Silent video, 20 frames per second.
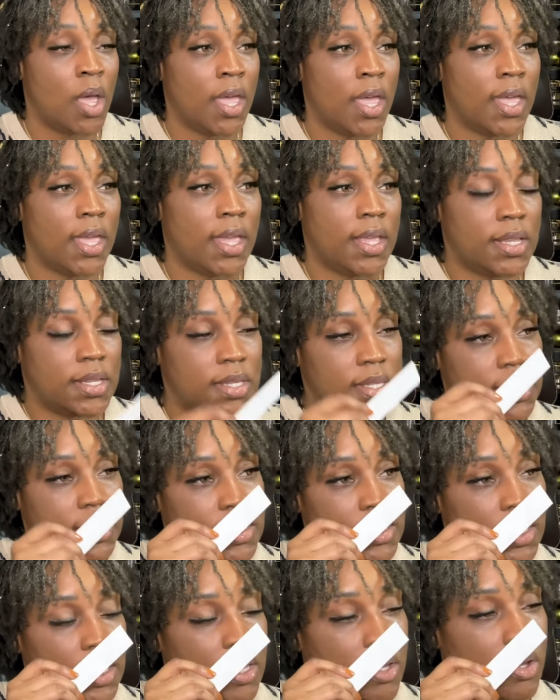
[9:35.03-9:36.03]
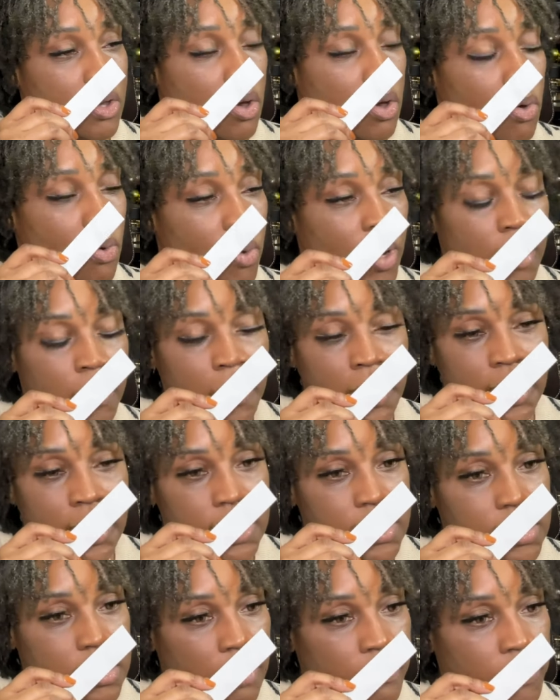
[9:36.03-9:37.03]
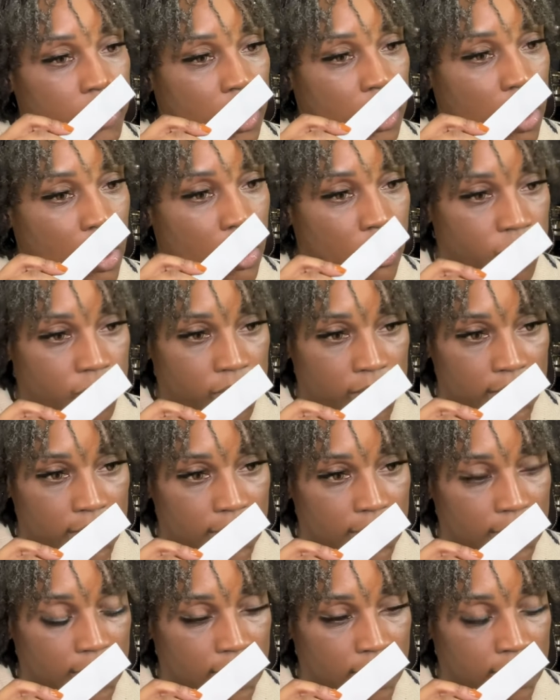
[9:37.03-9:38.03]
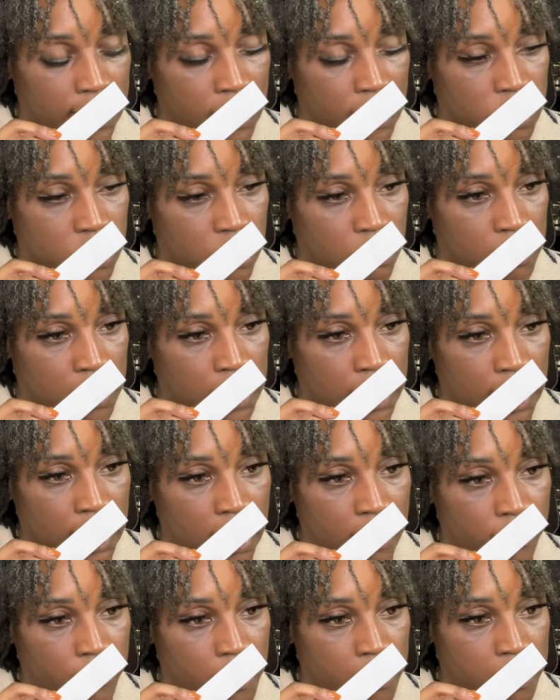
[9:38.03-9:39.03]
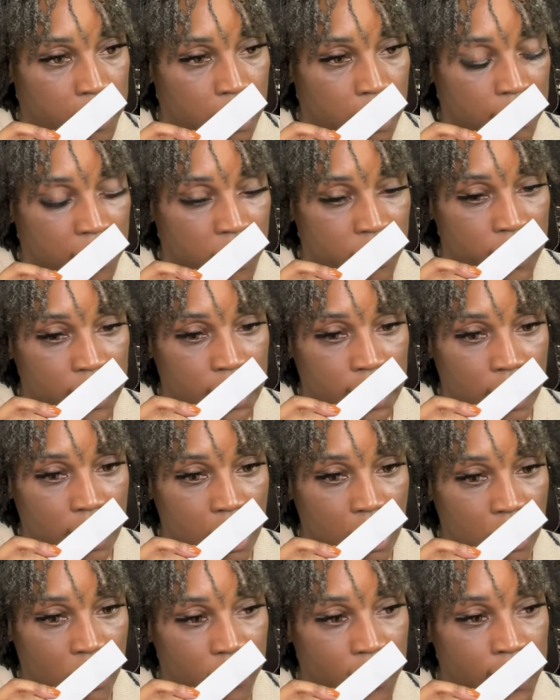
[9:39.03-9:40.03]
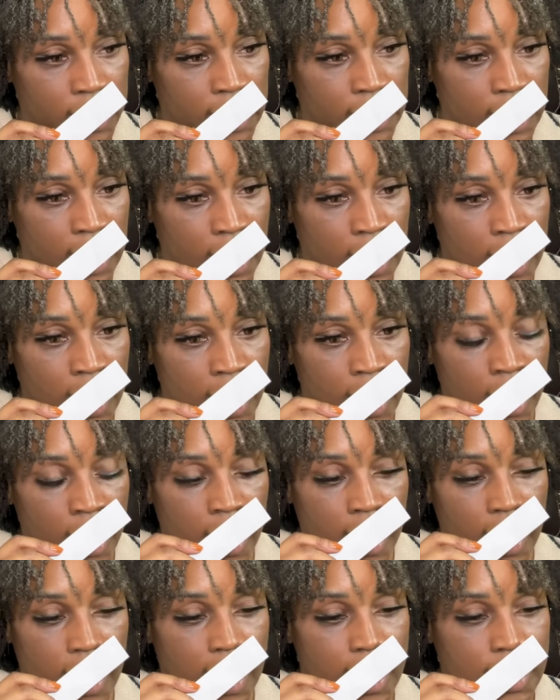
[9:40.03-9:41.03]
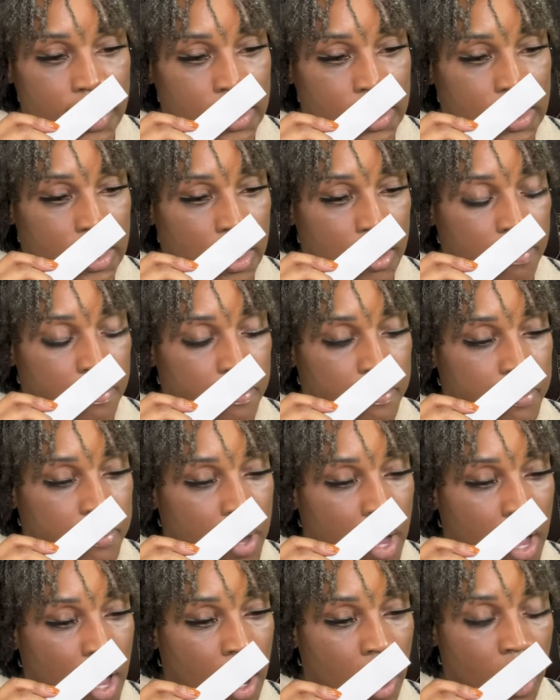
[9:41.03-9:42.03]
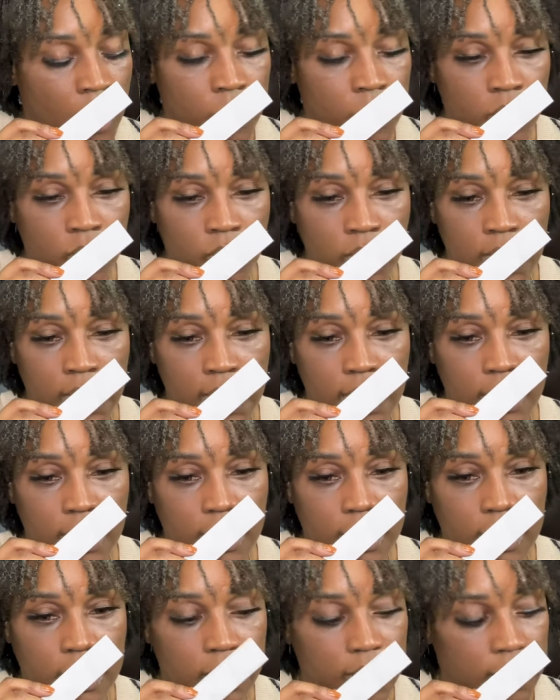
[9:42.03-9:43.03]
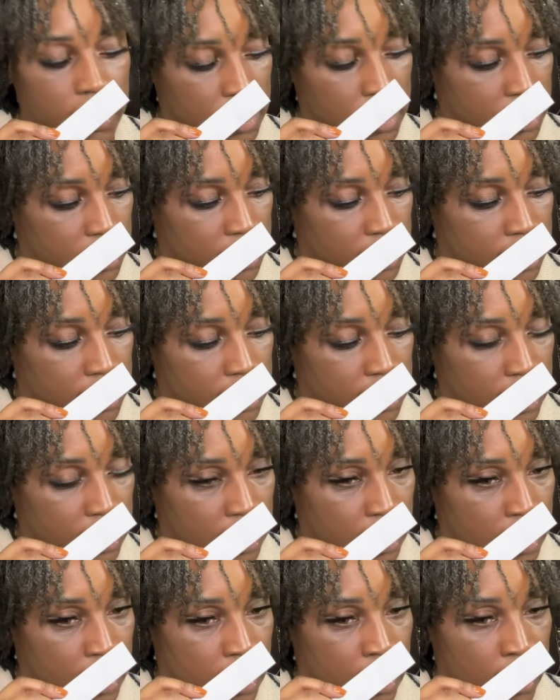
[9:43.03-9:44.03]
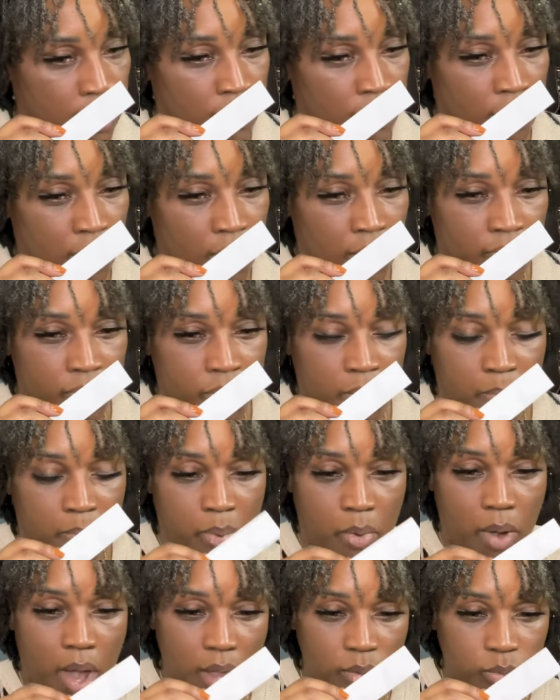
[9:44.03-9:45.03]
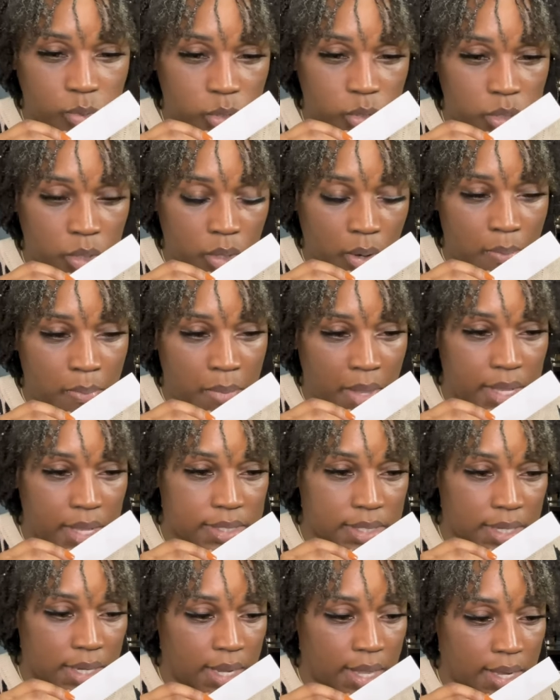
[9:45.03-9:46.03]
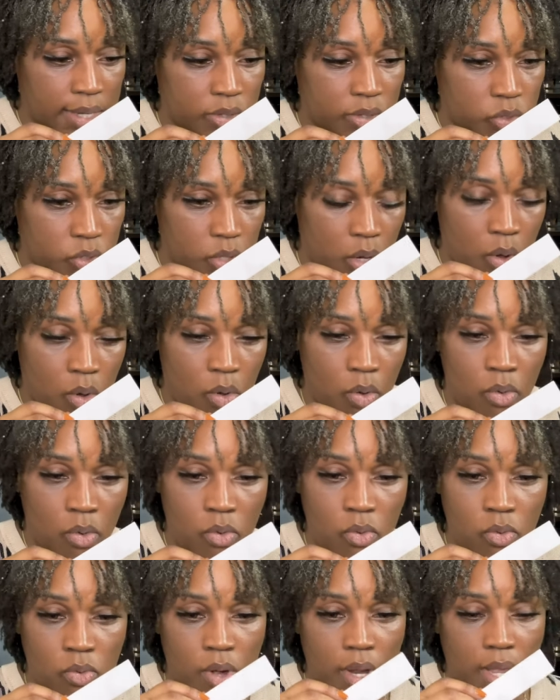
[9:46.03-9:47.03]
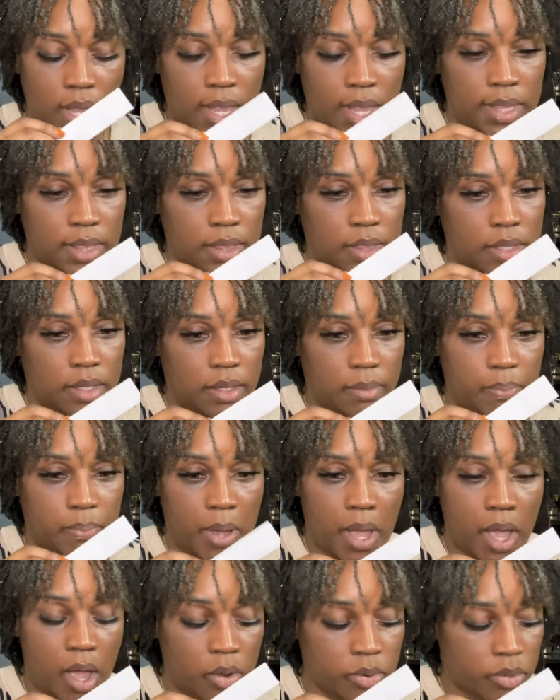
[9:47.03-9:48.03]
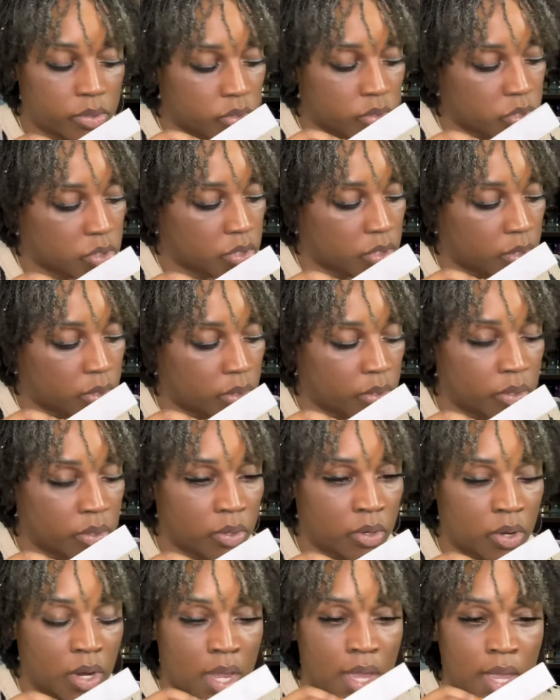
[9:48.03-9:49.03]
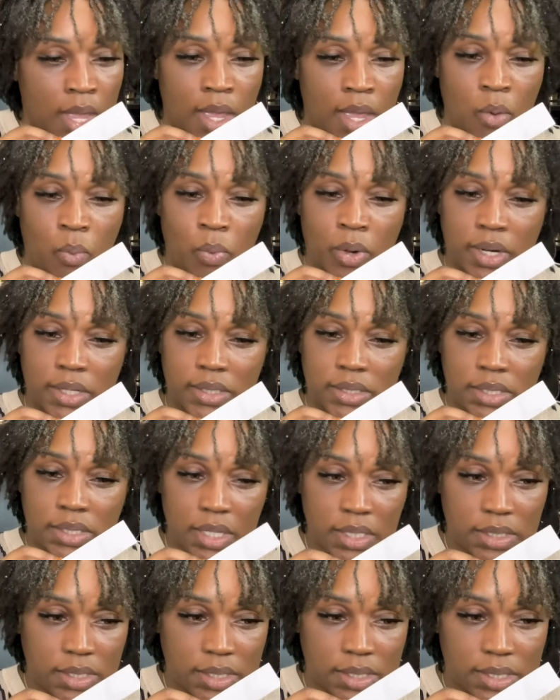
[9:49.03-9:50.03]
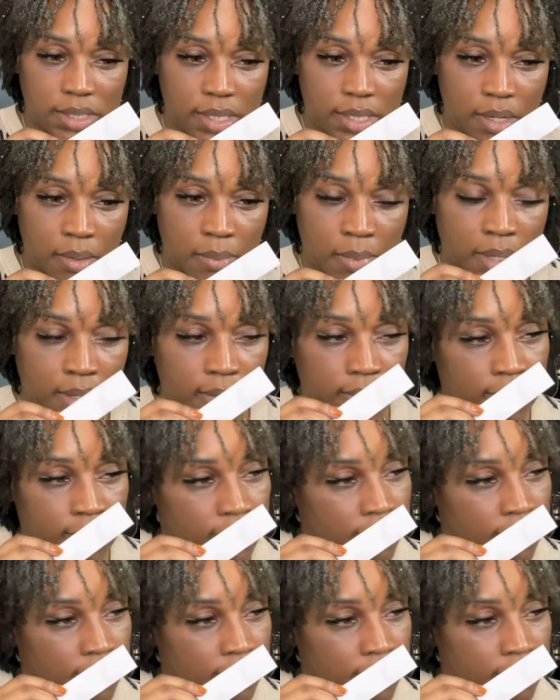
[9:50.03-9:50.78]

It is the creaminess of the coffee that you would get from community coffee, and the powdery goodness of the brown sugar mixed in that dough and the powdered sugar with a touch of cinnamon.